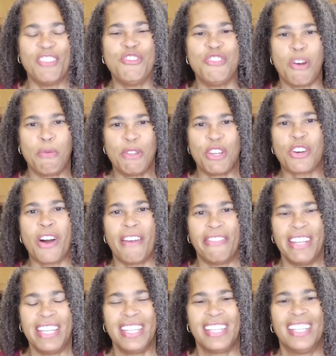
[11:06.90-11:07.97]
Are you done with your
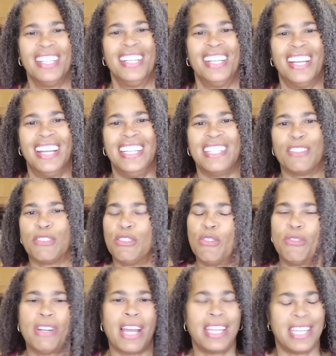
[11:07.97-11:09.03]
coffee? And he goes,
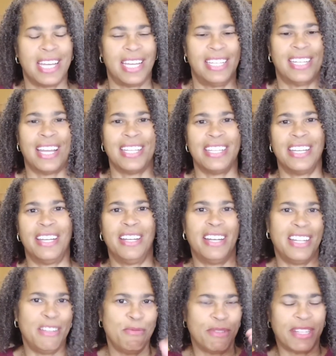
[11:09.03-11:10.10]
no, not yet, not yet.
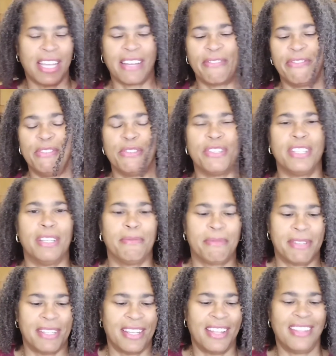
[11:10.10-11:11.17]
And he would take a few
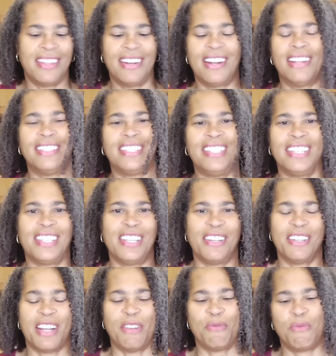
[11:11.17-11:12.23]
sips. And then I'd sit
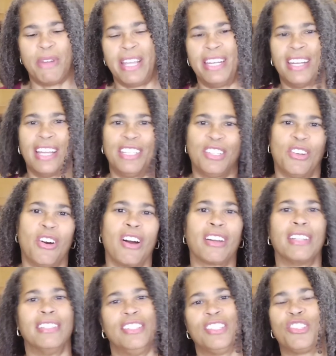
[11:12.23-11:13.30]
there and I'd wait and I'd
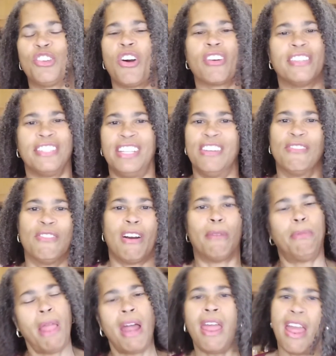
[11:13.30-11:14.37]
talk and just talk his ear
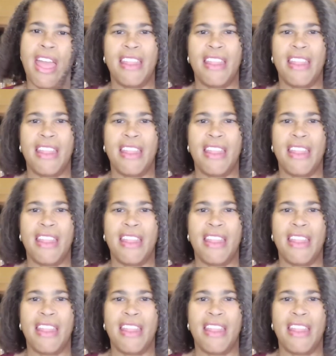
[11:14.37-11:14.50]
off.